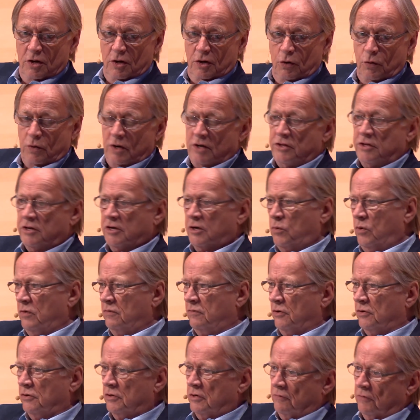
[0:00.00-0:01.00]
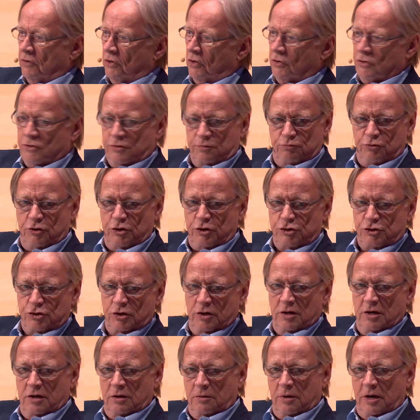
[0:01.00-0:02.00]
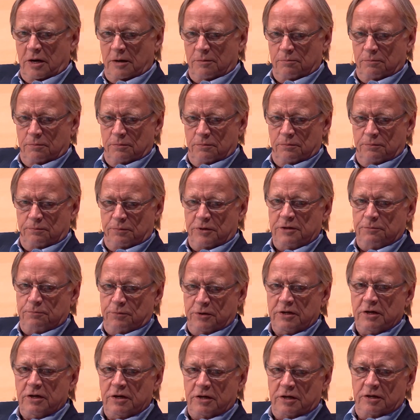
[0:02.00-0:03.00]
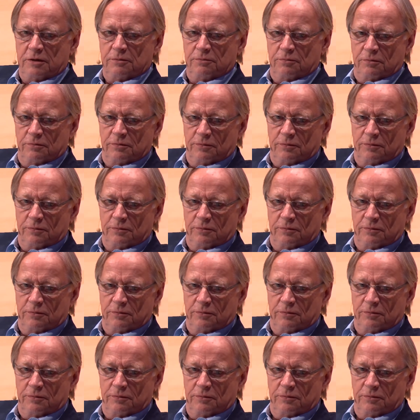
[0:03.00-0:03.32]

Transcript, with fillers: who had the equivalent of an Oxbridge um, P P E,